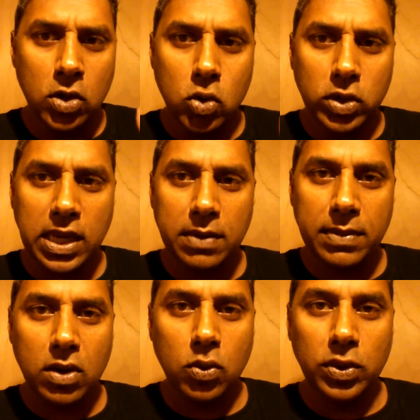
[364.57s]
who came
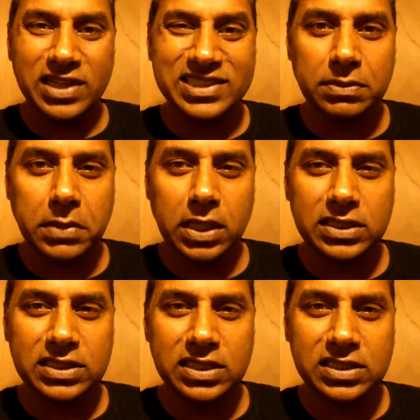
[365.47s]
out with a smart
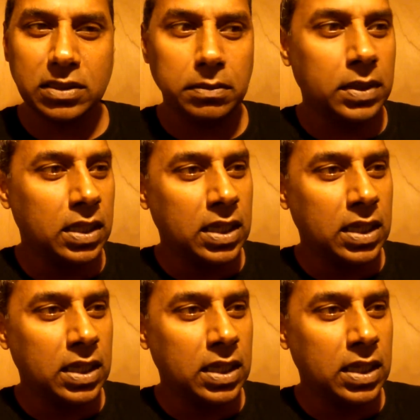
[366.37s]
system